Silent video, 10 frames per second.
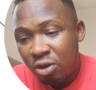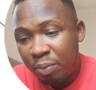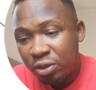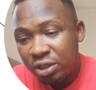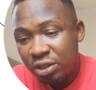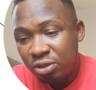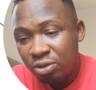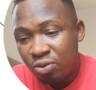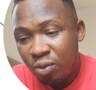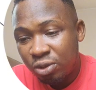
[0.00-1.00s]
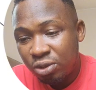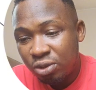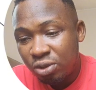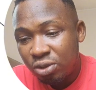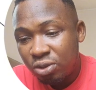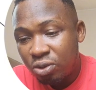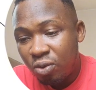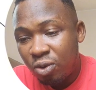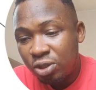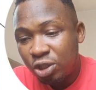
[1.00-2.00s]
opportunity to do what, to
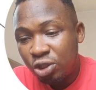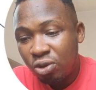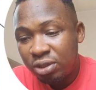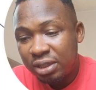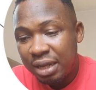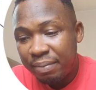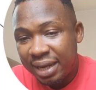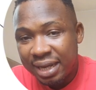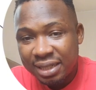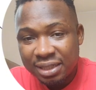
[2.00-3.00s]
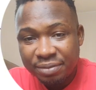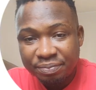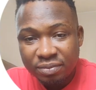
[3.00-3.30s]
what, short the market.